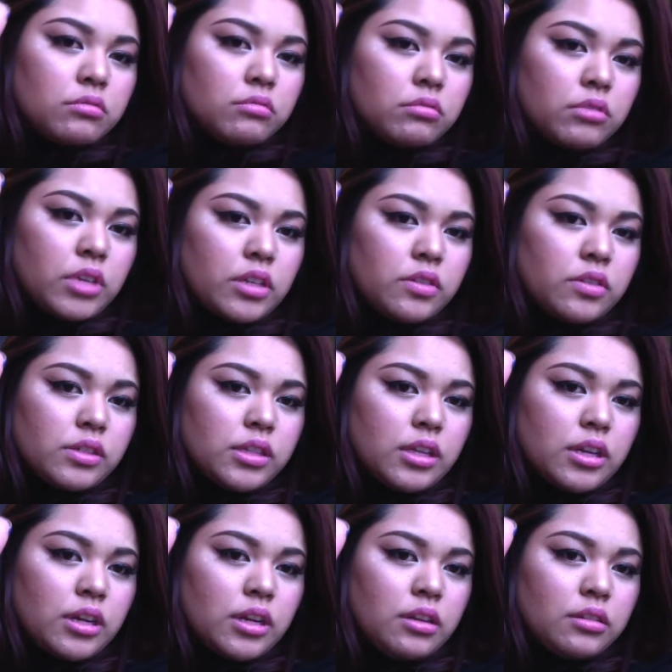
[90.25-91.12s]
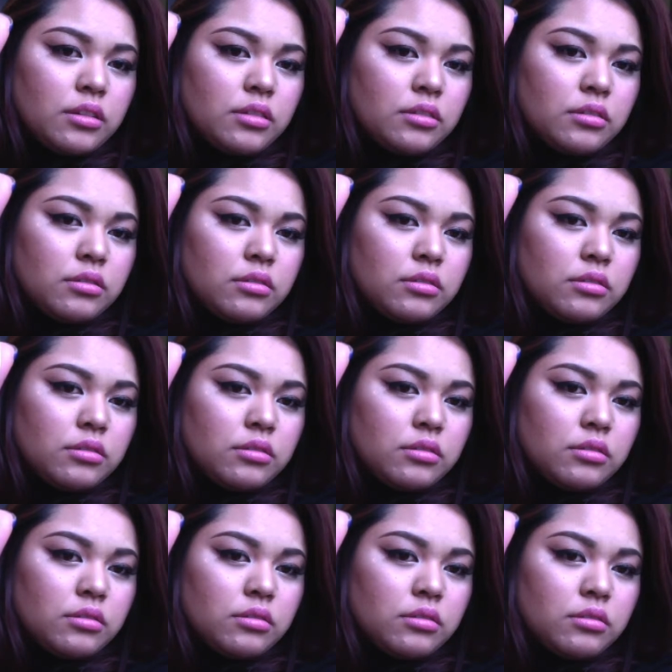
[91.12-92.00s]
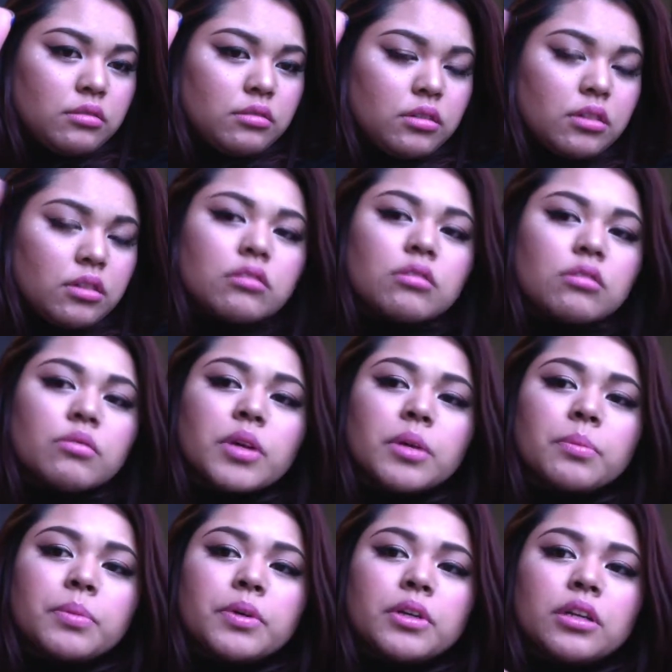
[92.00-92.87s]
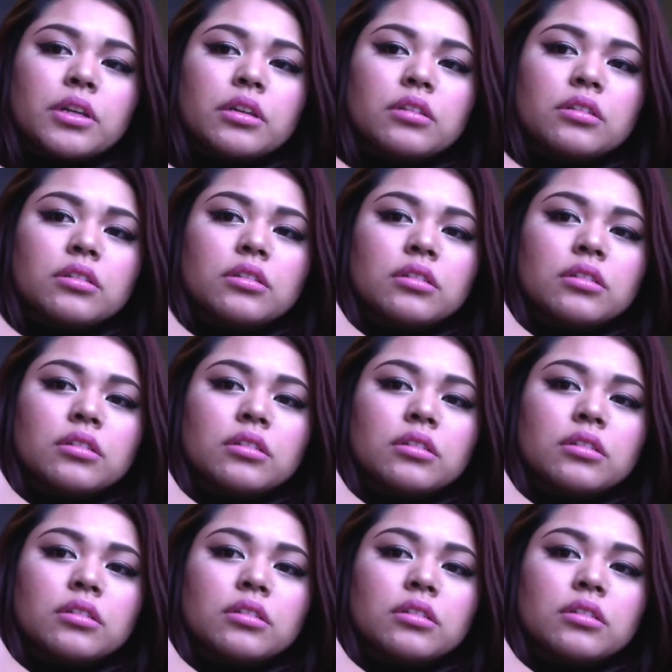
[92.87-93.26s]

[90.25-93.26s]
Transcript: Can you see it? I don't know where I put it.